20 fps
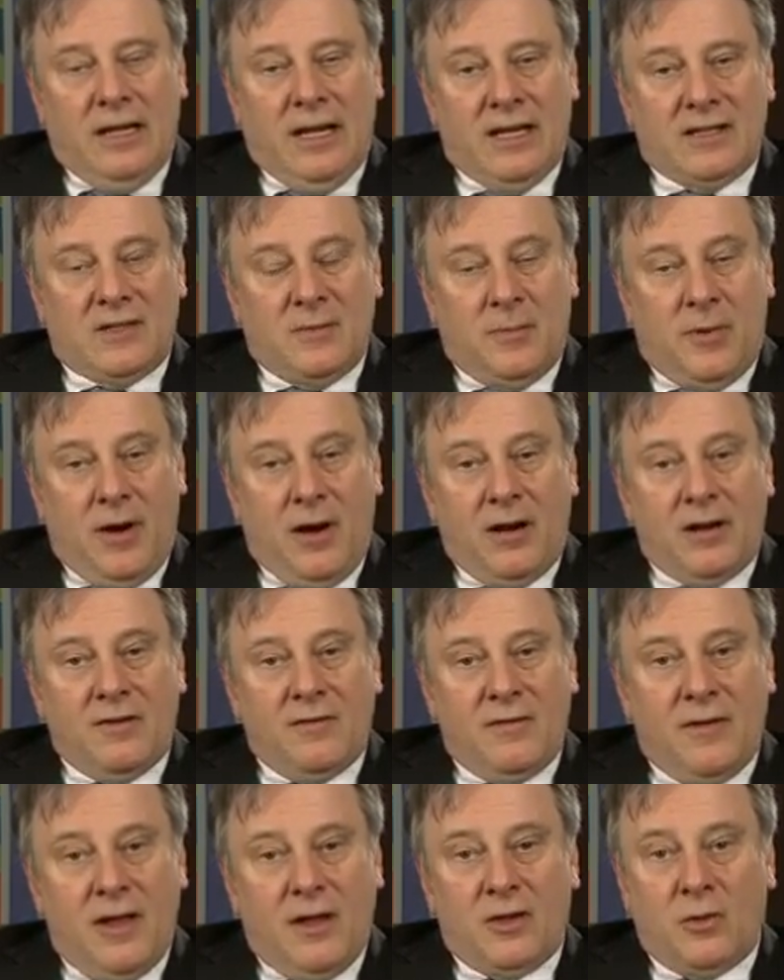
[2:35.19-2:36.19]
As a part
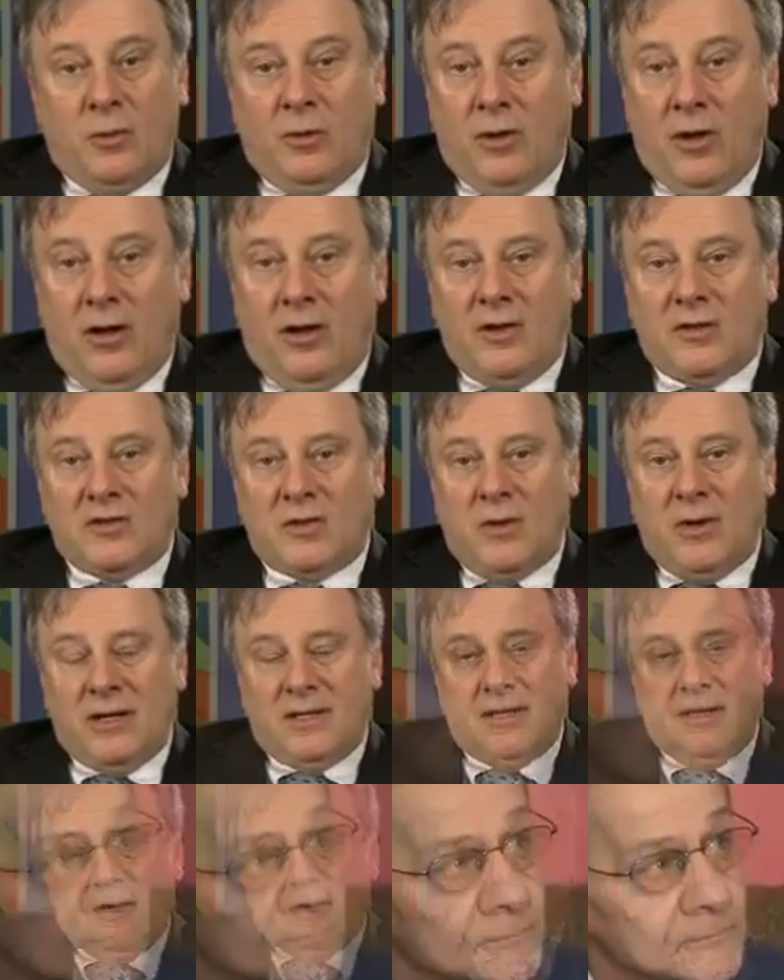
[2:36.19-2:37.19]
of that, you will also
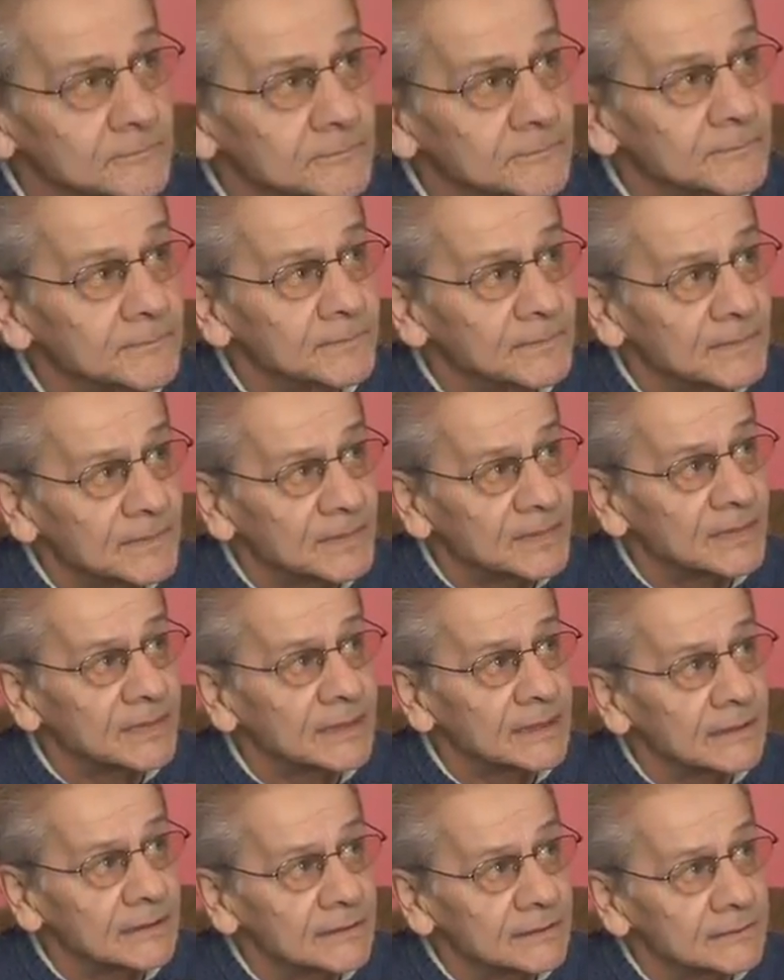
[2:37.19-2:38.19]
identify someone
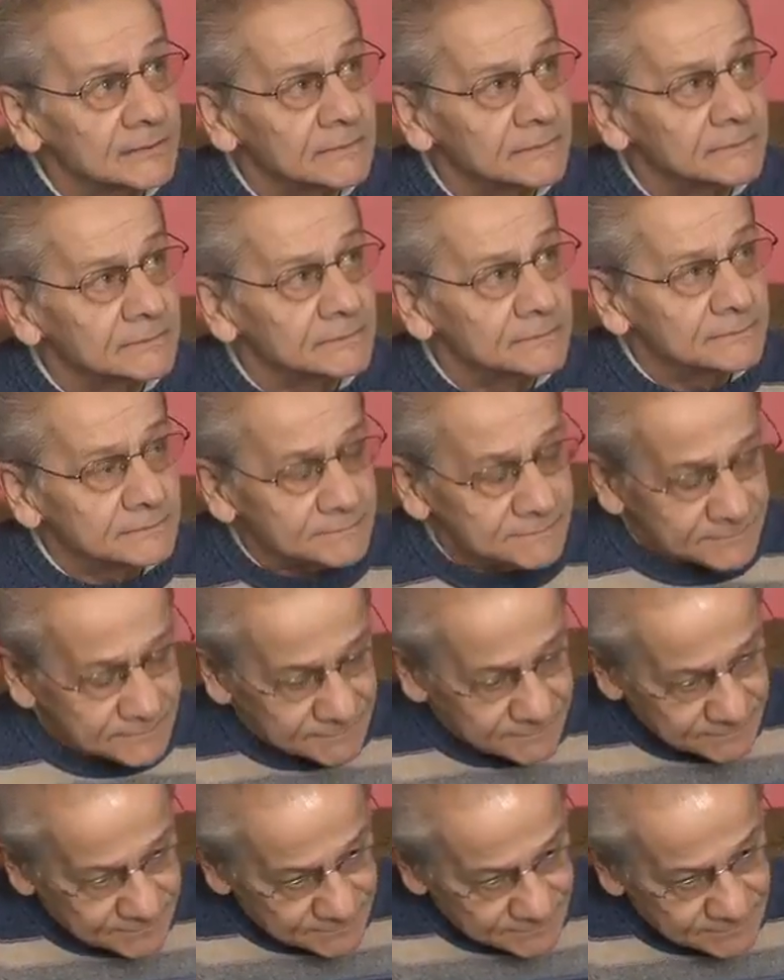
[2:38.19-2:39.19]
who will help make
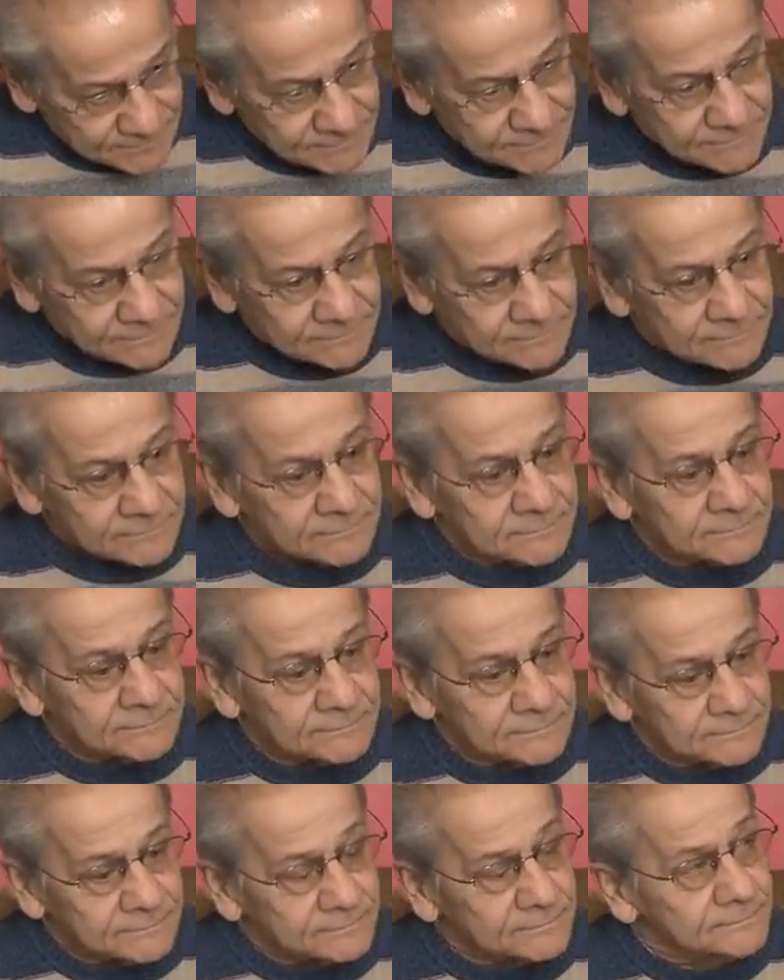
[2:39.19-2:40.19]
those decisions for
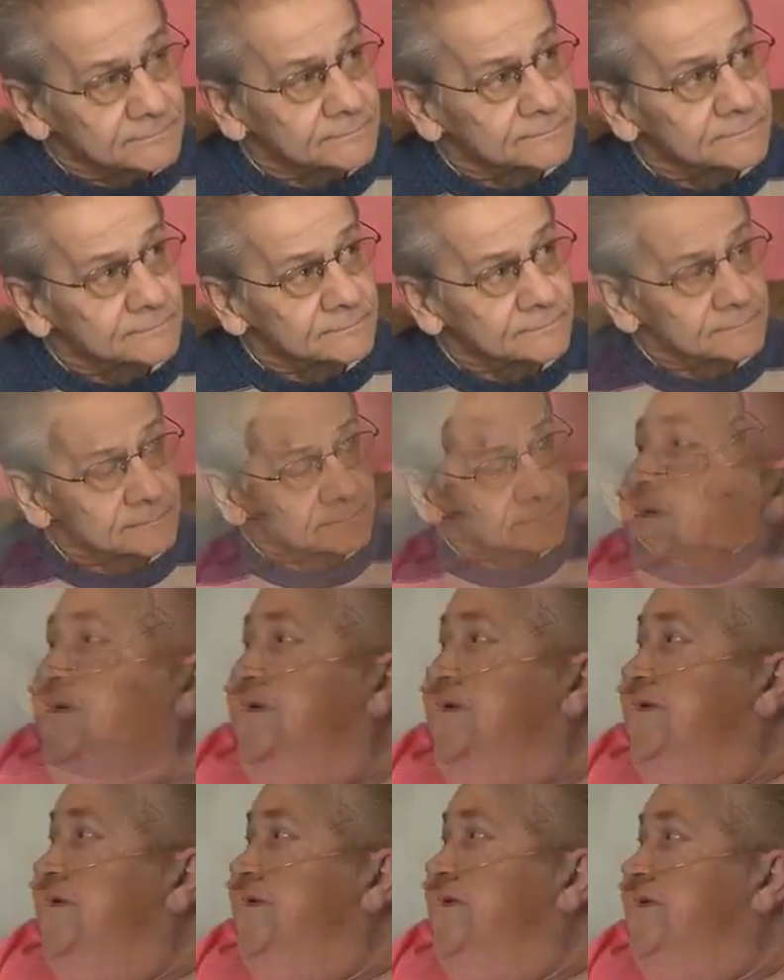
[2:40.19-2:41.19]
you if you
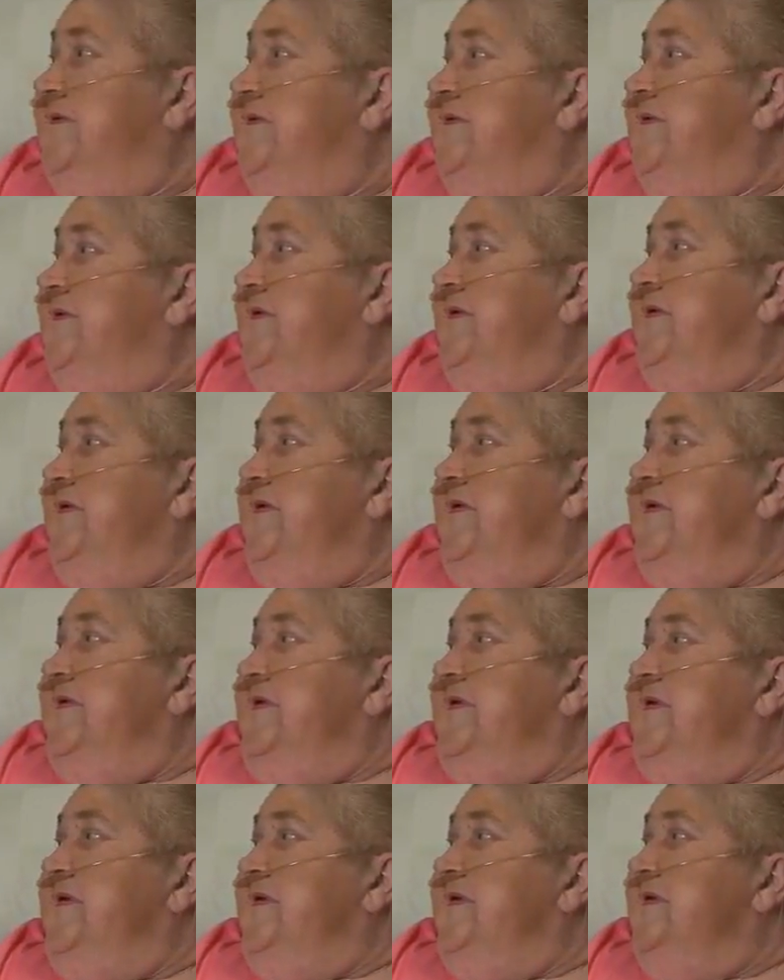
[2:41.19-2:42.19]
are not able to make
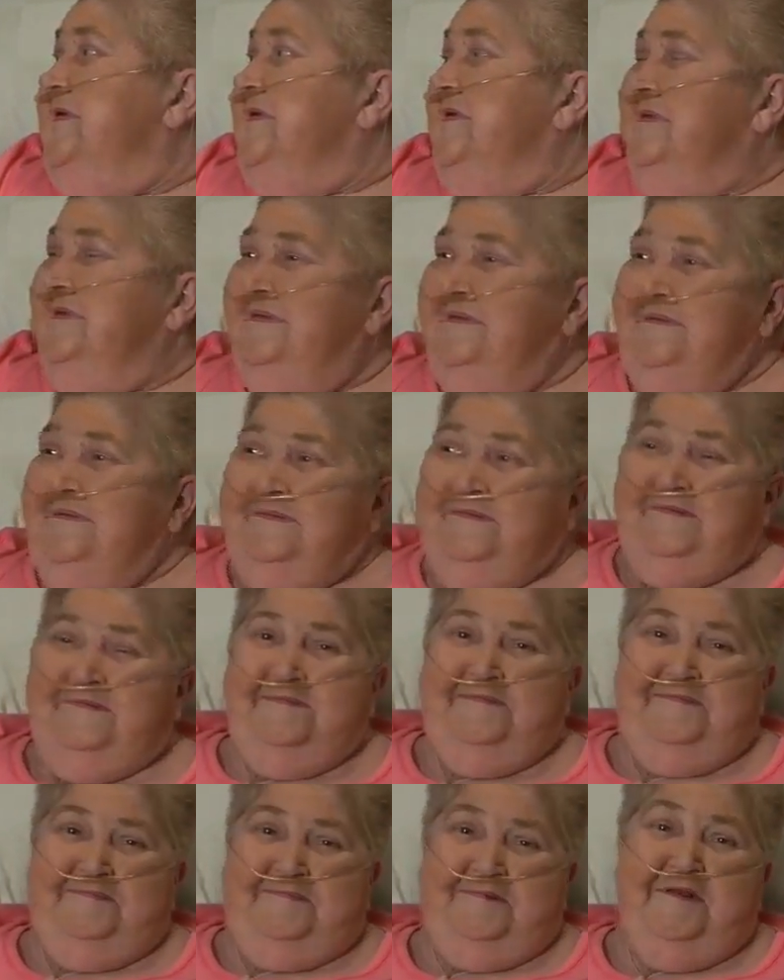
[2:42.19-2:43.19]
them verbally
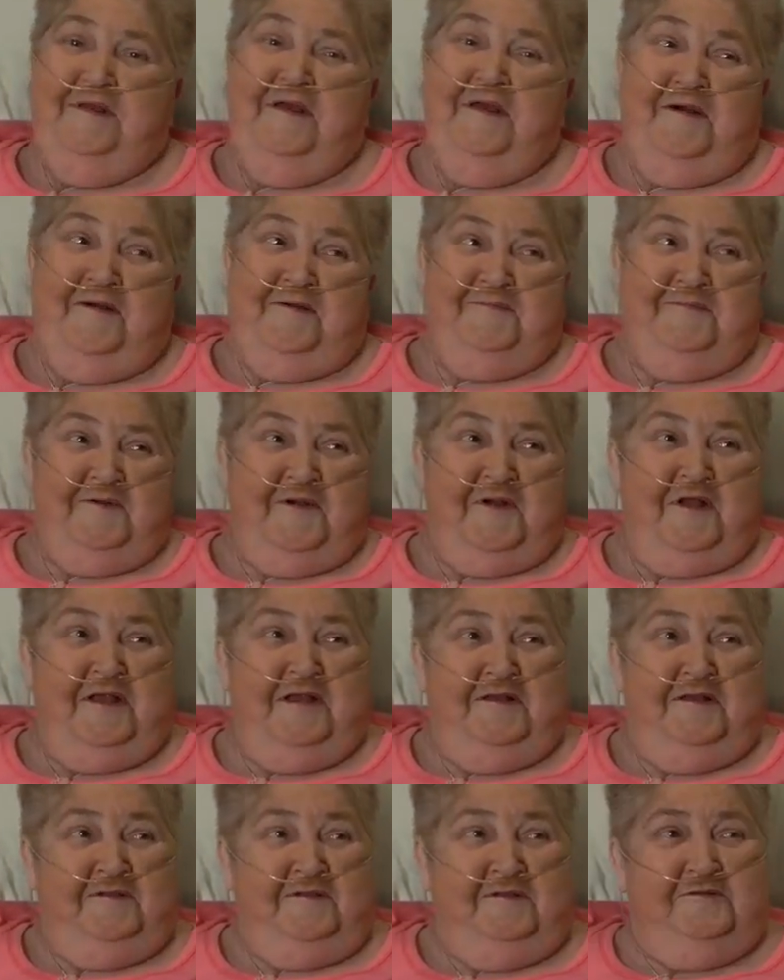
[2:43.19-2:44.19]
aloud yourself.
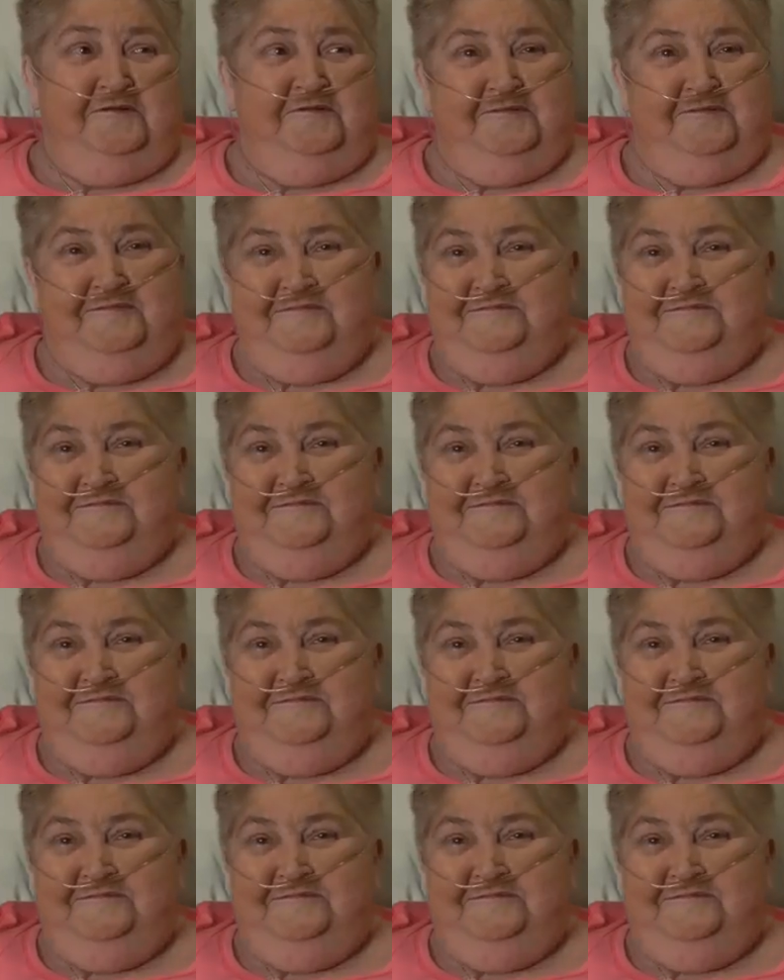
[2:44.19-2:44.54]
It's a quite